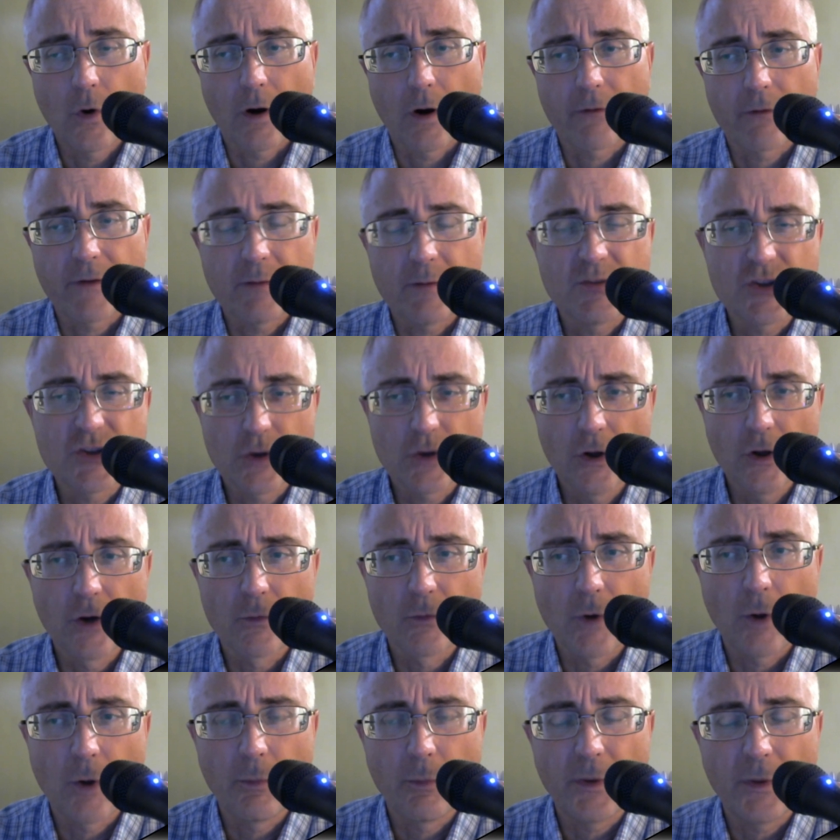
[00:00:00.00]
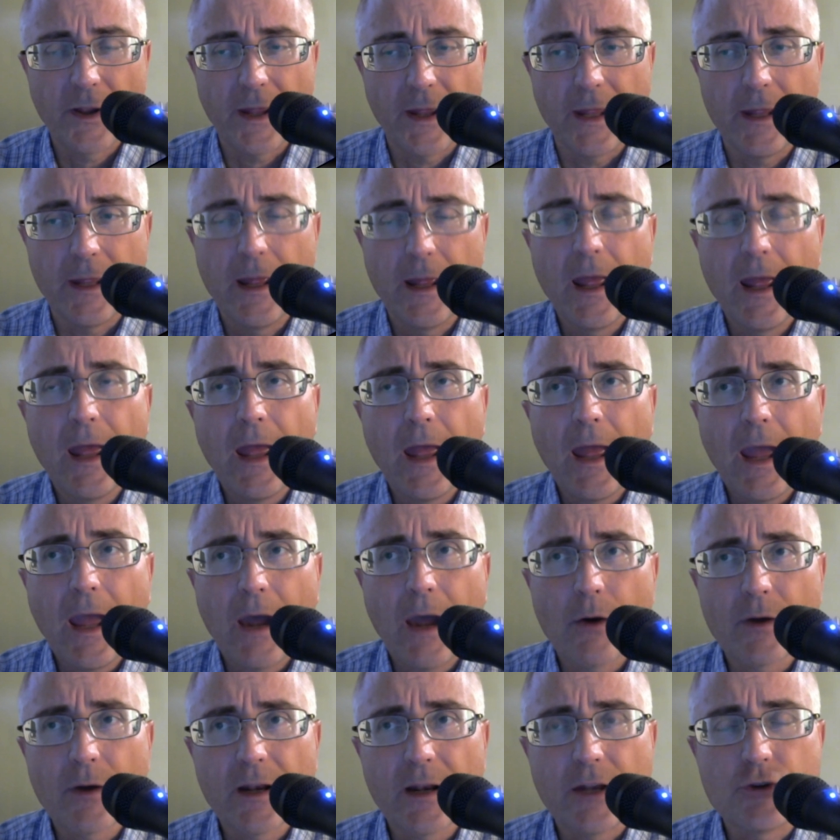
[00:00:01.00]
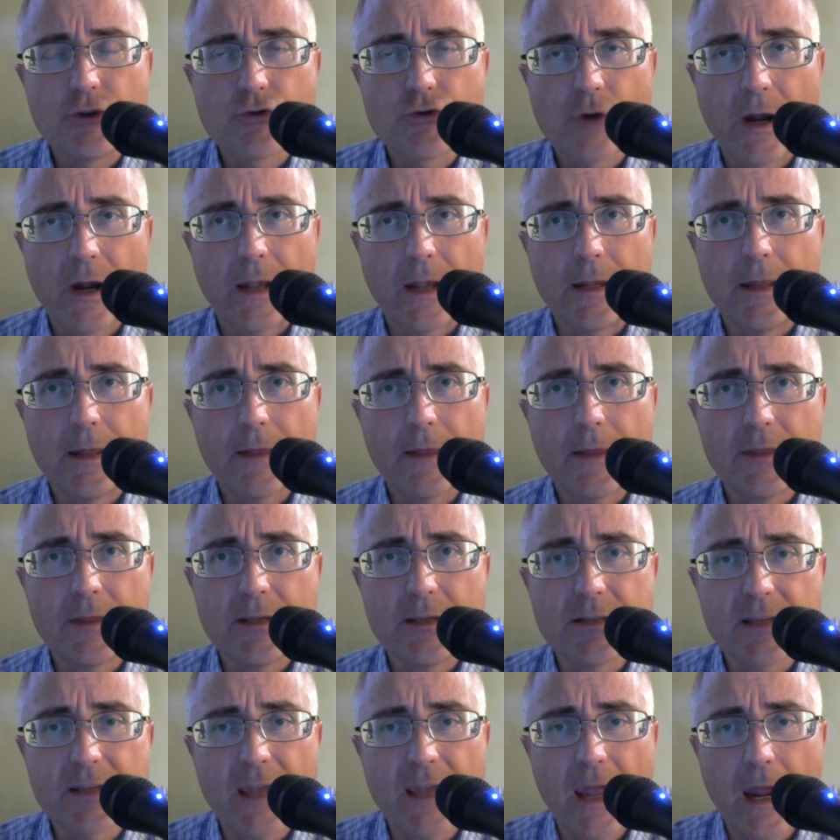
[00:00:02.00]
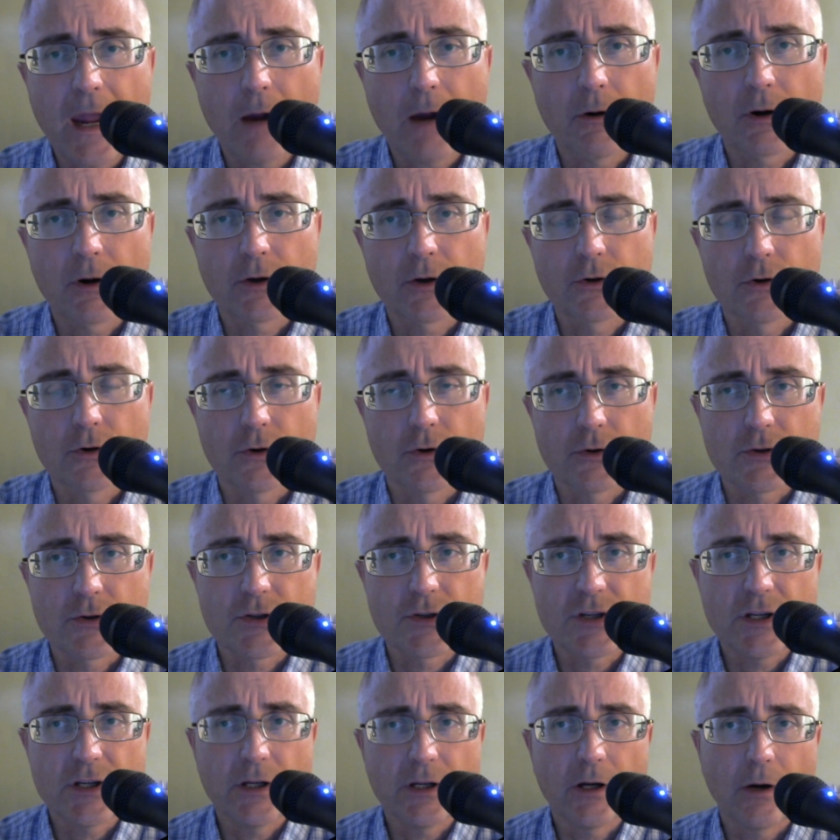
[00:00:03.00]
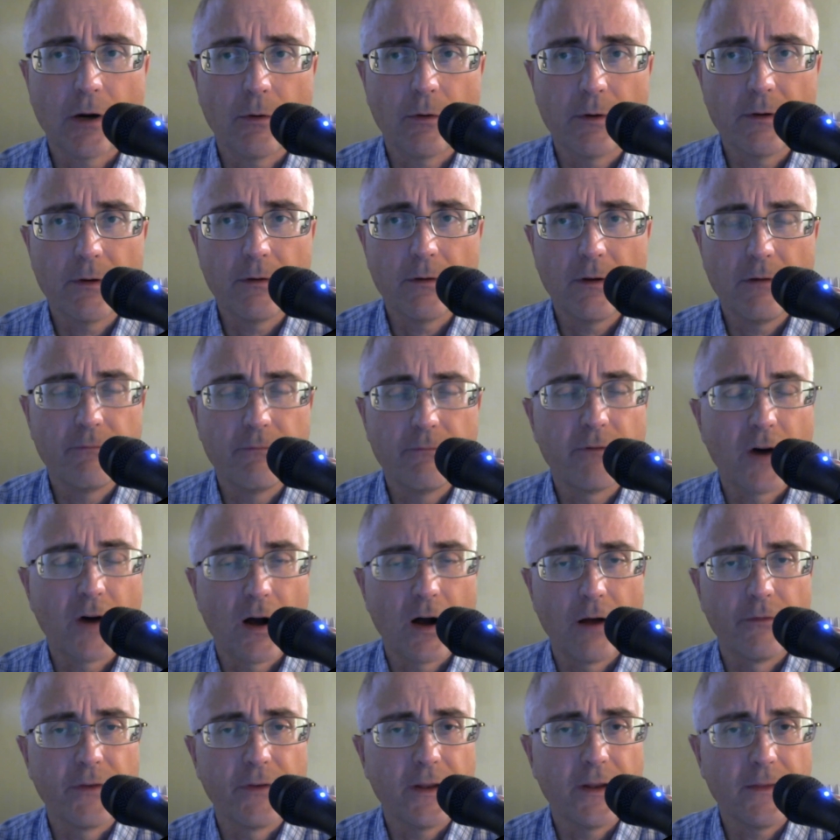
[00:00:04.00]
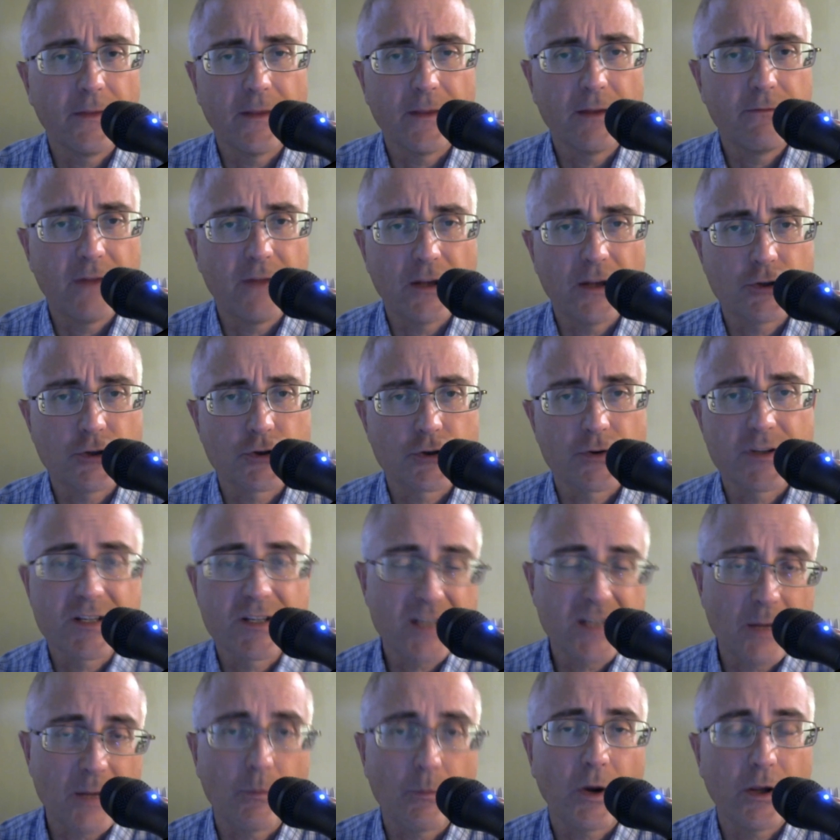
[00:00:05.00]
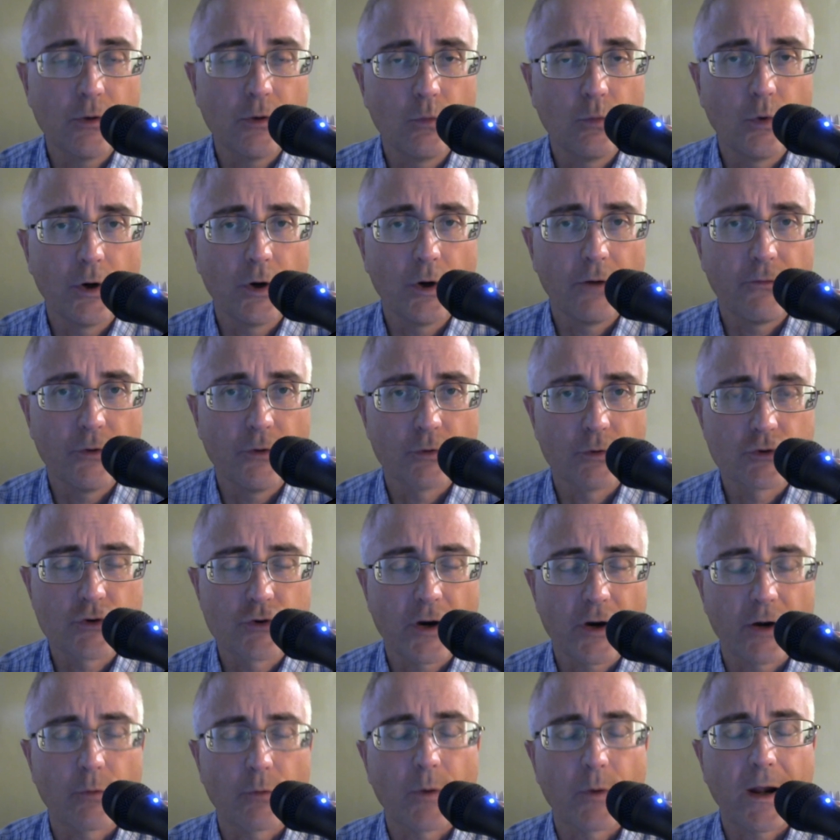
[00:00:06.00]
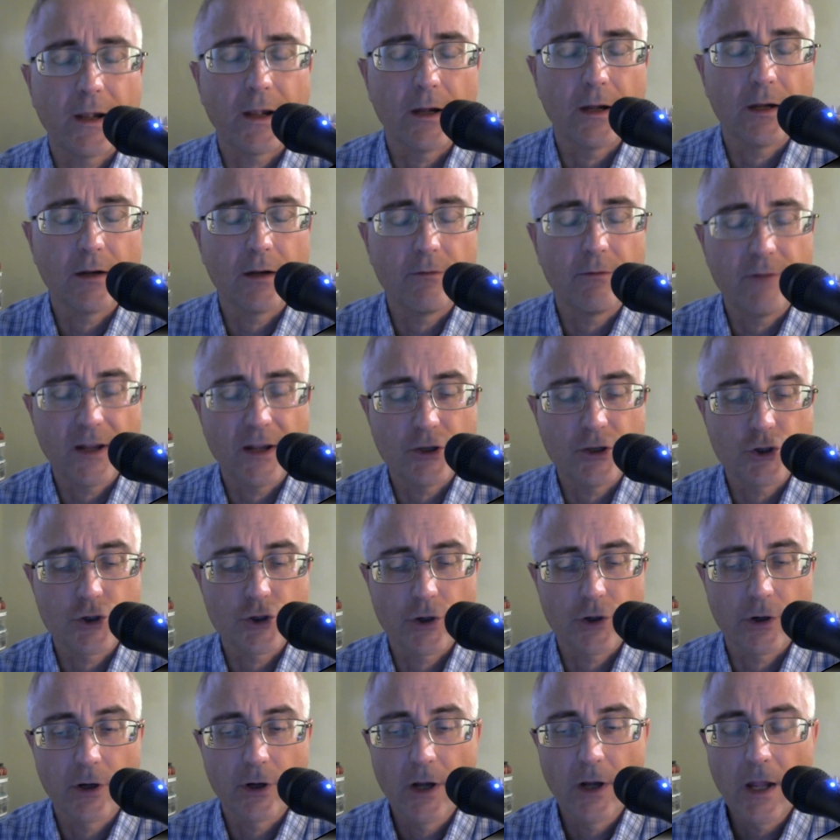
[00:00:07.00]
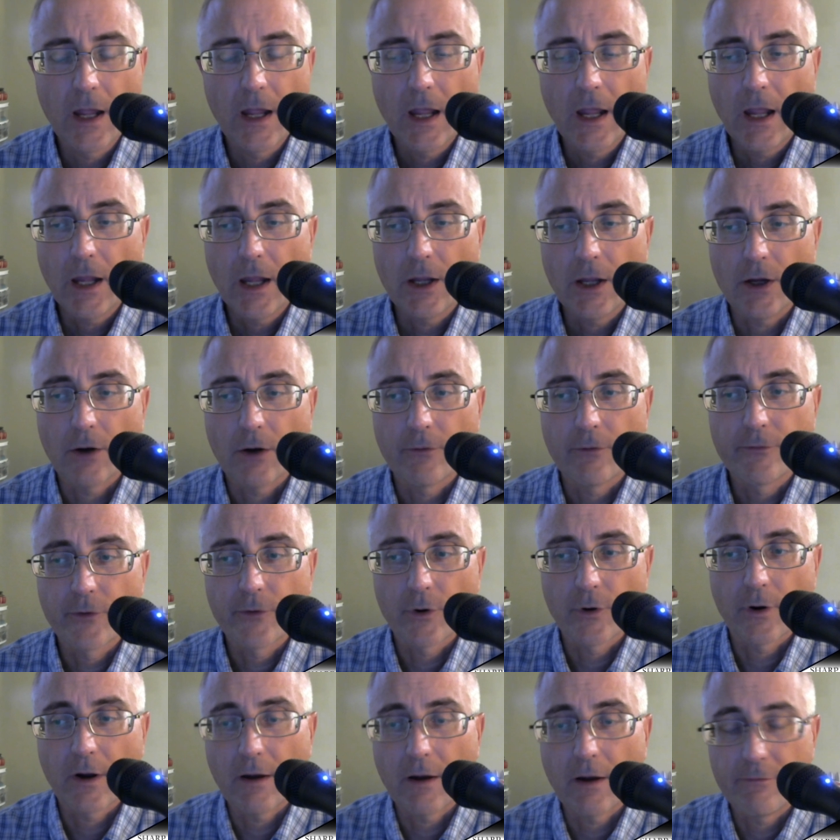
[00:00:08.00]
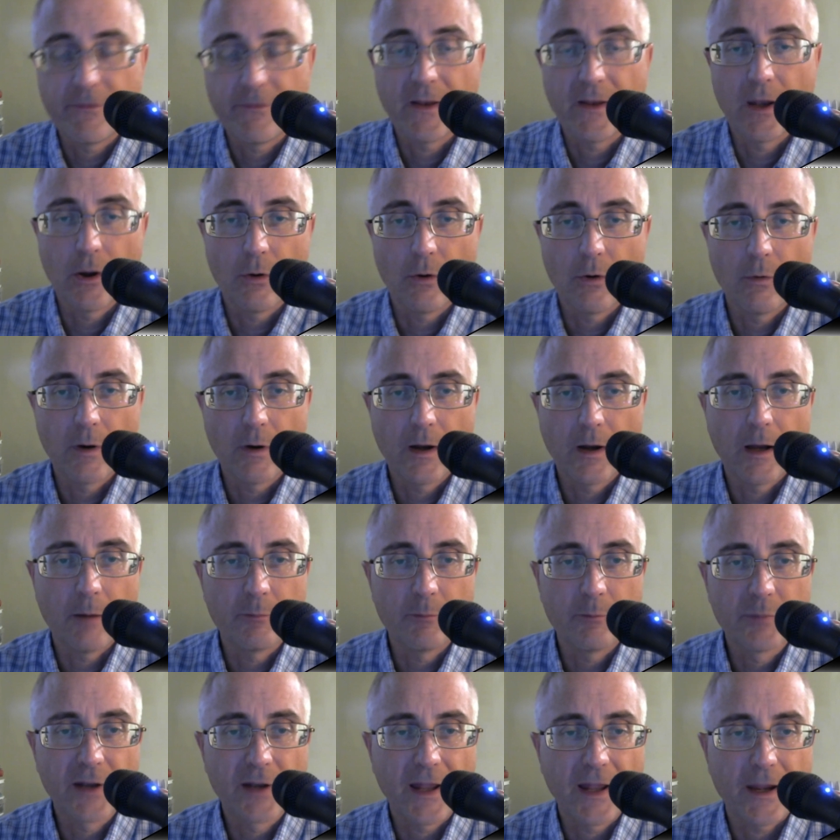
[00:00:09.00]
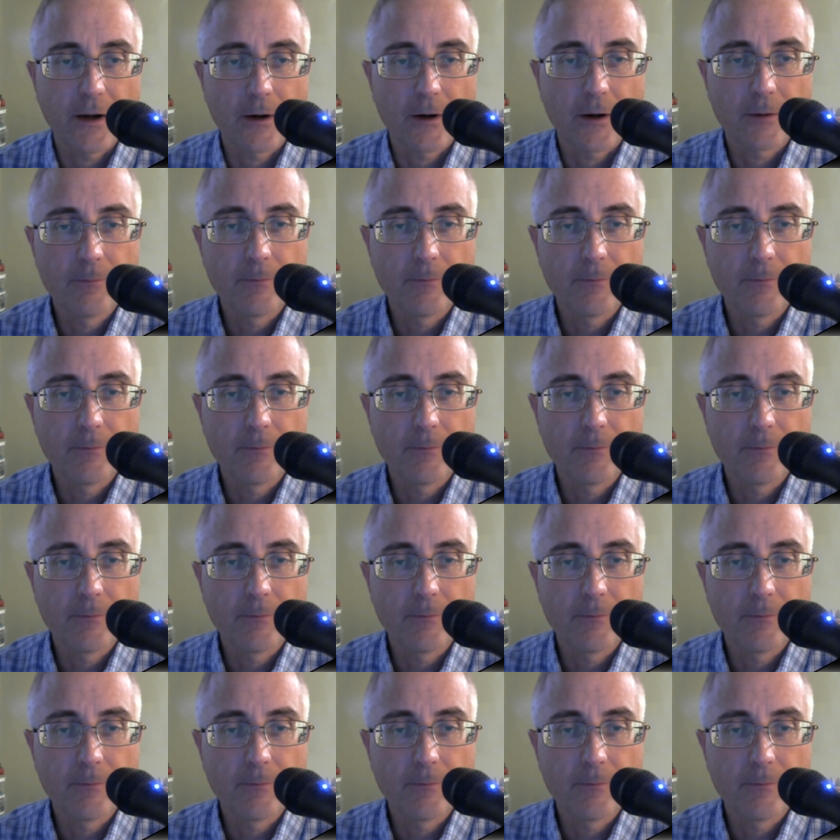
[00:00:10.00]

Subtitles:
If I'm solo role-playing, how can I try and get these characters, involved in the adventure the same way you would if you were trying to write an adventure, for a fellow player.